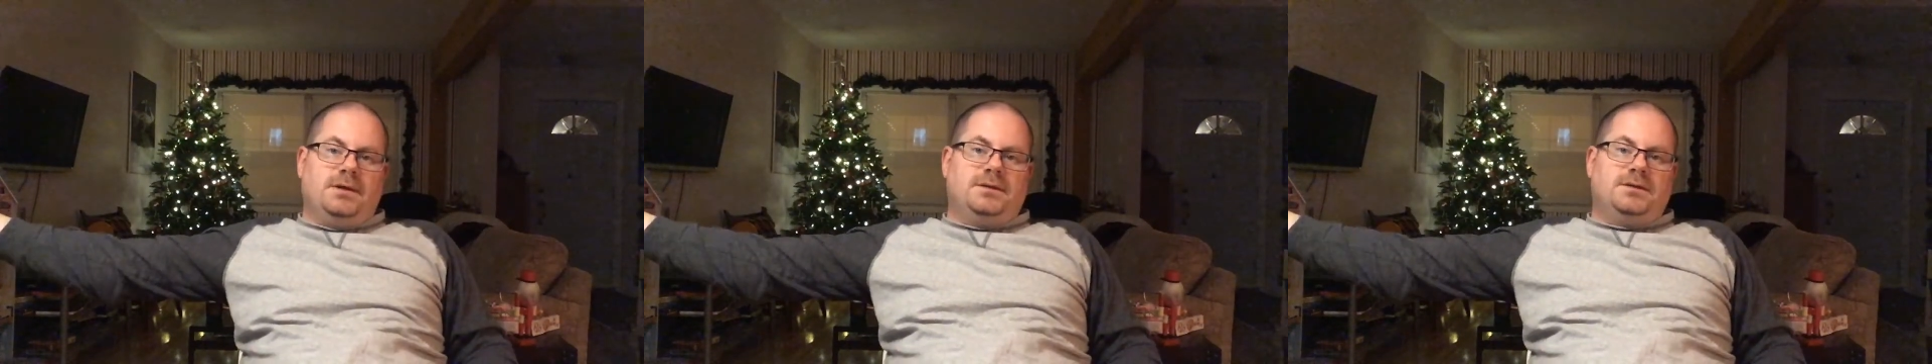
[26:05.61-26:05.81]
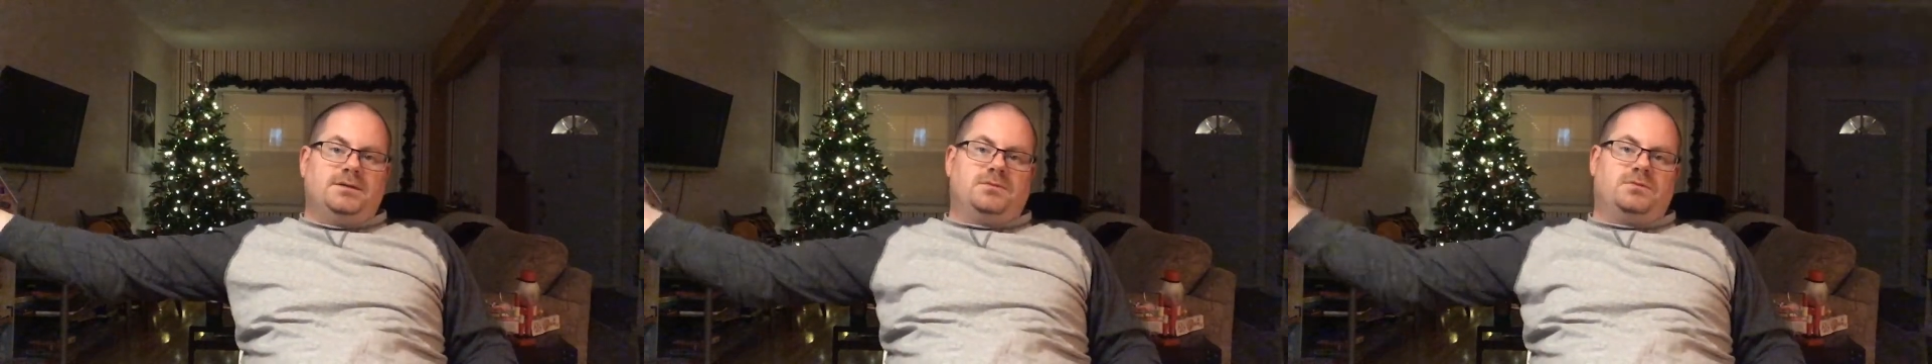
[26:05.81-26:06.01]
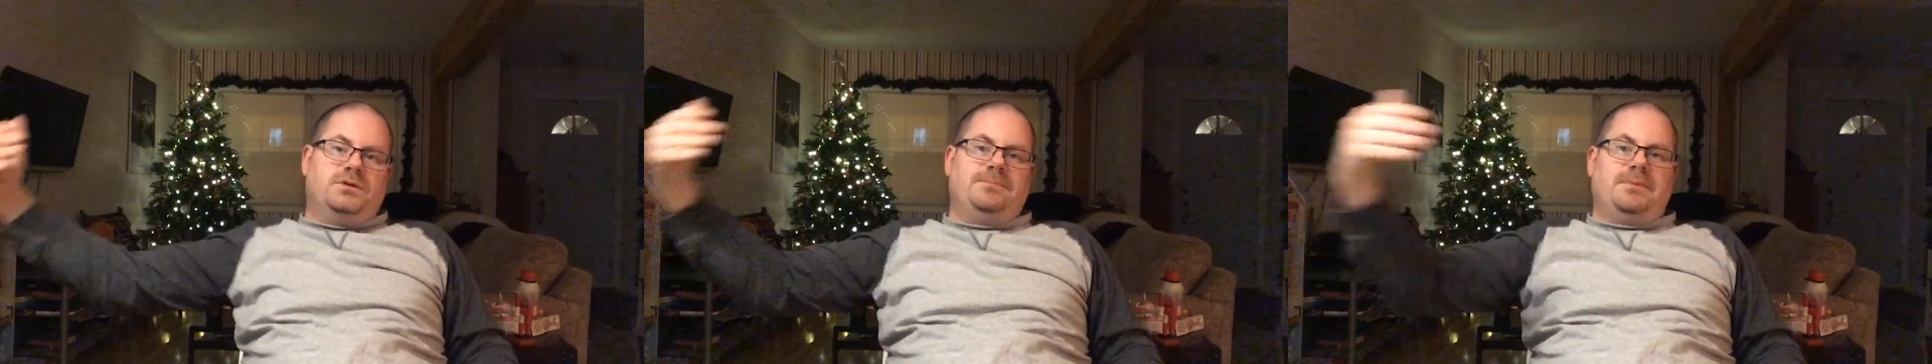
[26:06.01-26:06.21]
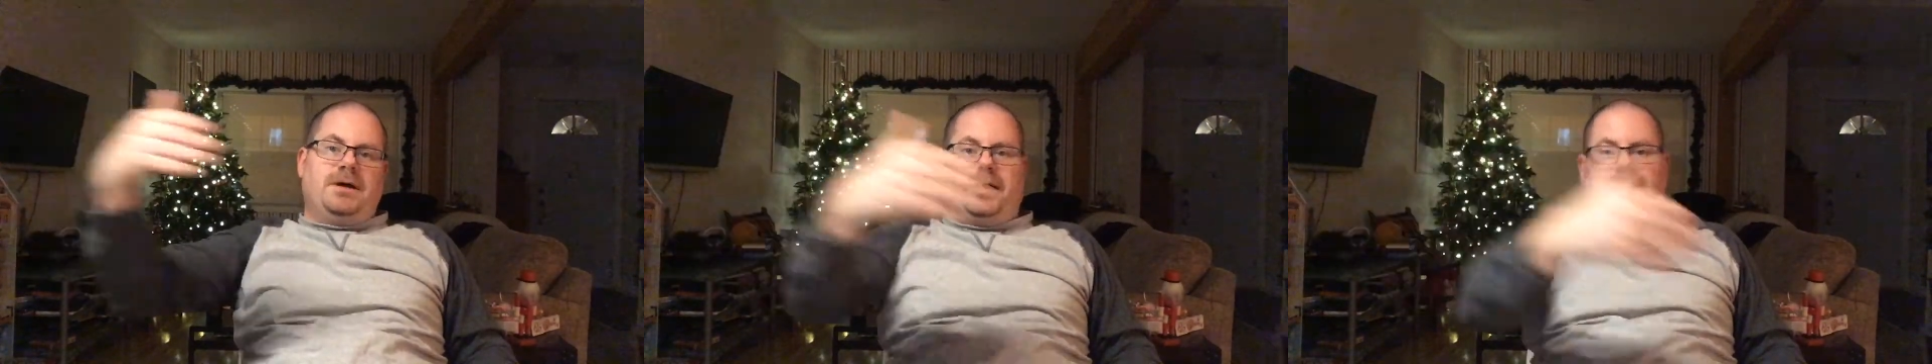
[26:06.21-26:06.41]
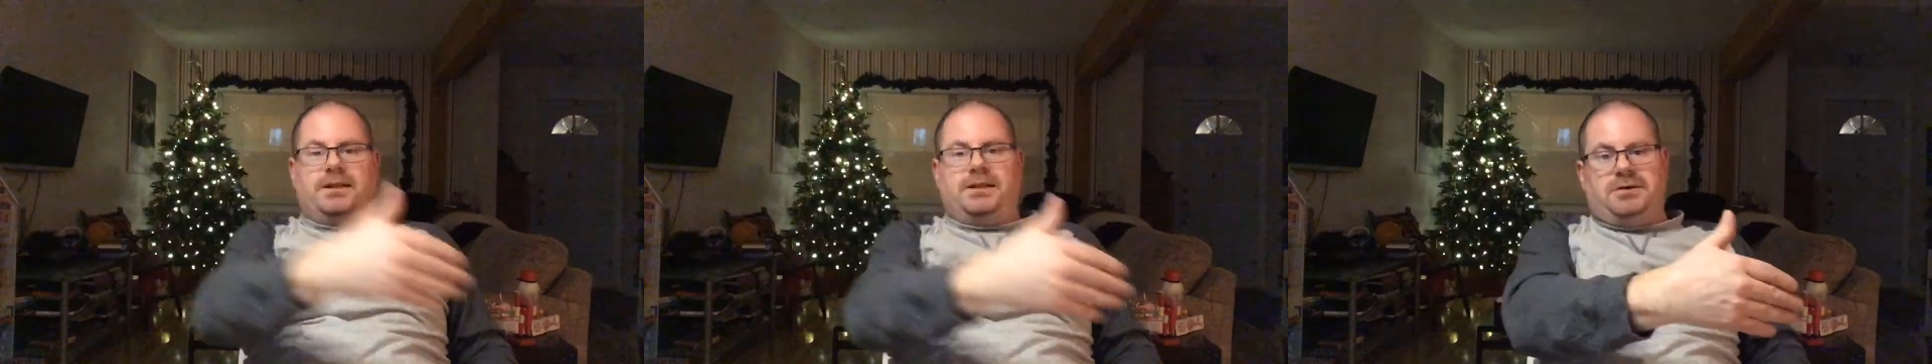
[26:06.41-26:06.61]
sweep
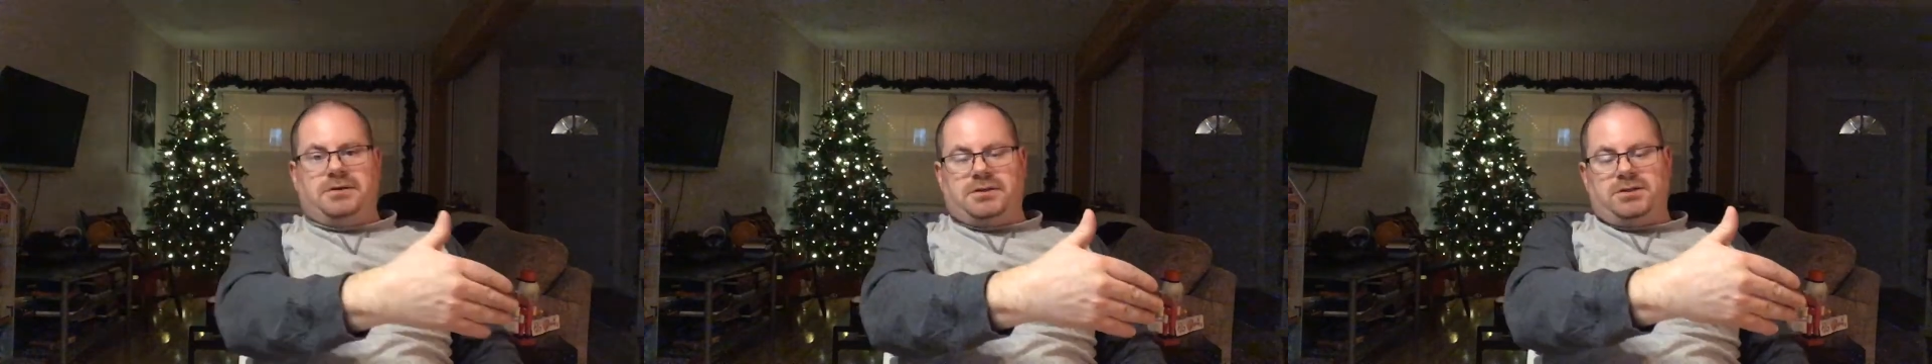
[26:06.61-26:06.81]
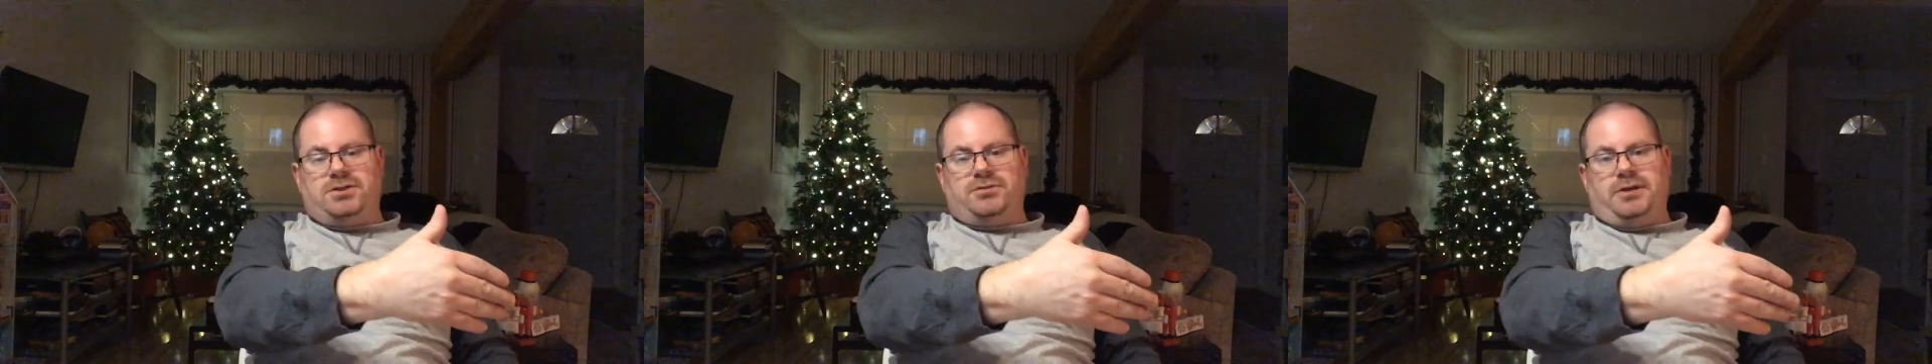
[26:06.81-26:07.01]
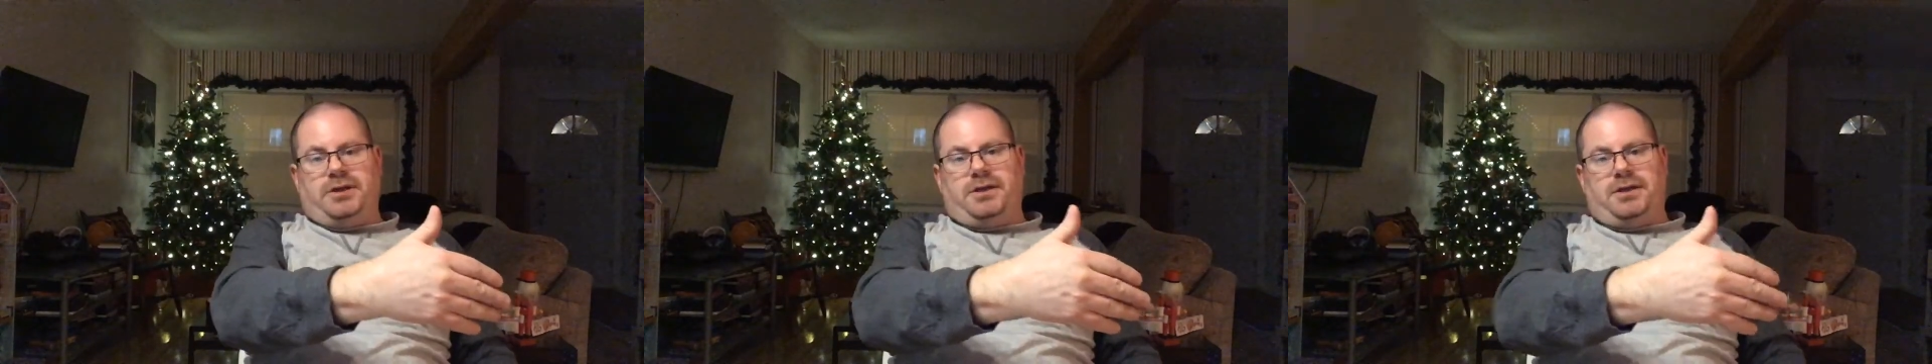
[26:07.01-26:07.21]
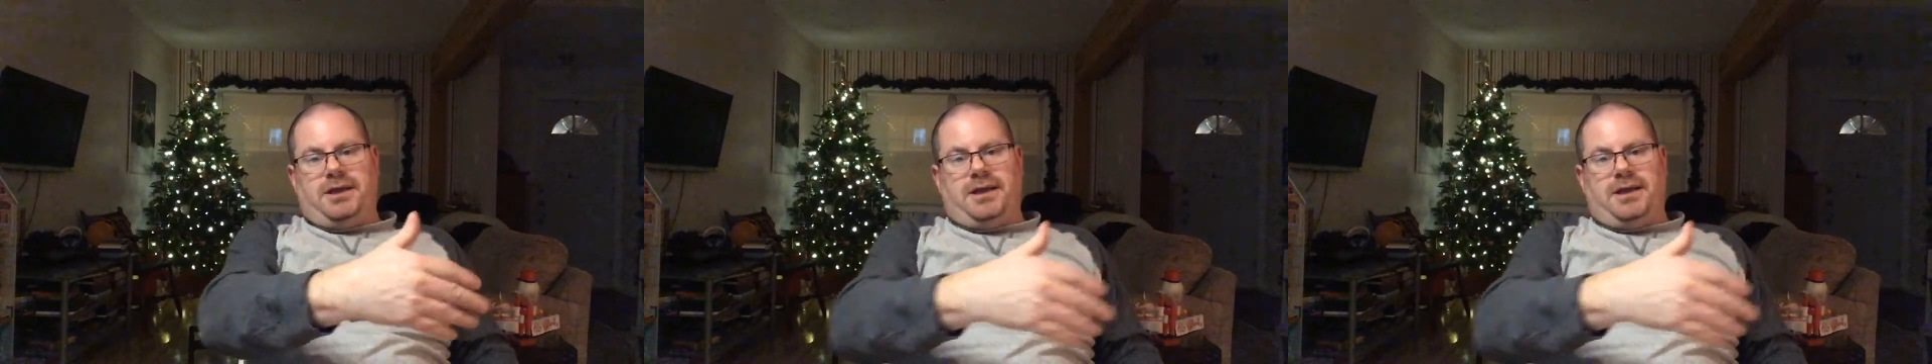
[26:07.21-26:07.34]
by, clearing the street,